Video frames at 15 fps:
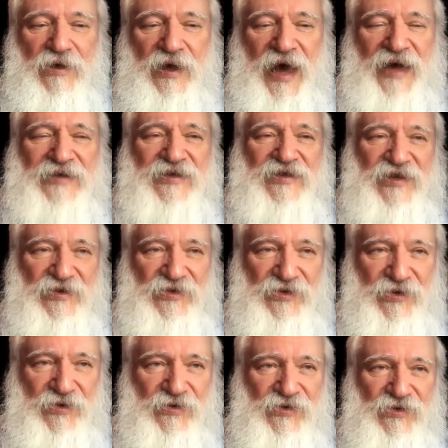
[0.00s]

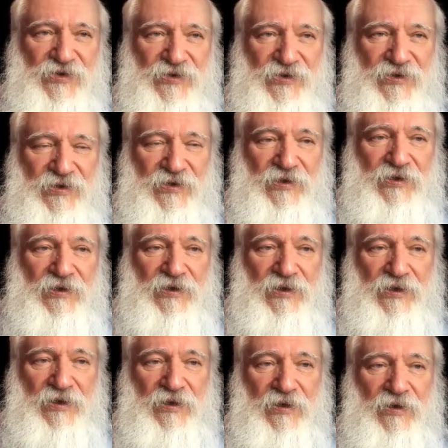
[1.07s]
ancestors.
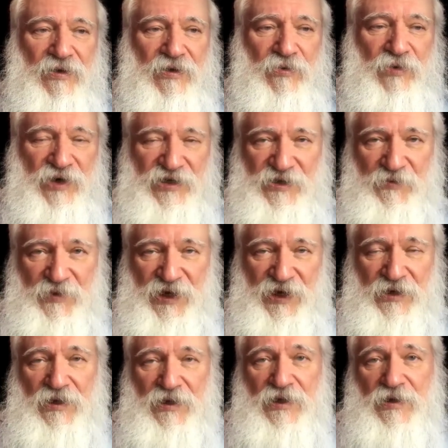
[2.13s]
What does it
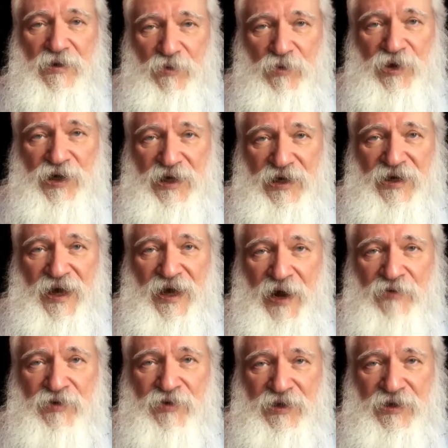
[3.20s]
mean? We
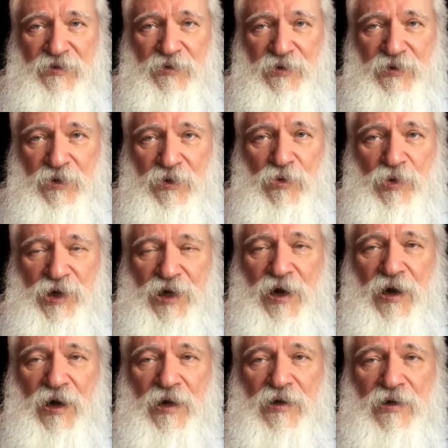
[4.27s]
inherit who we
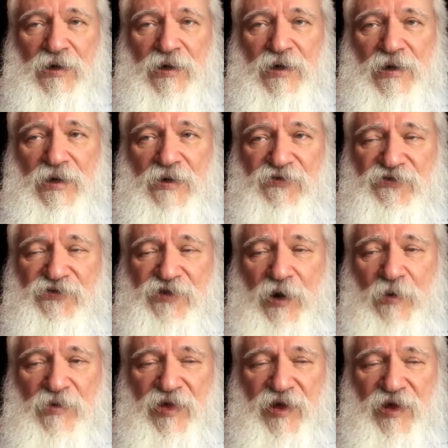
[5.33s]
are
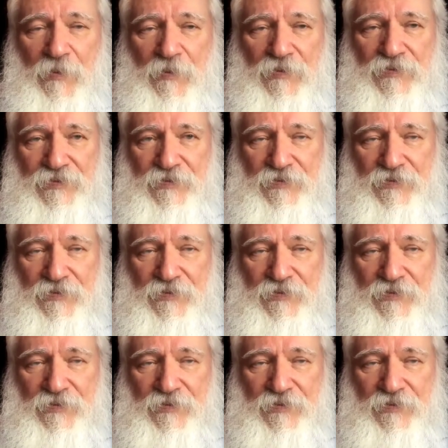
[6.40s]
from them,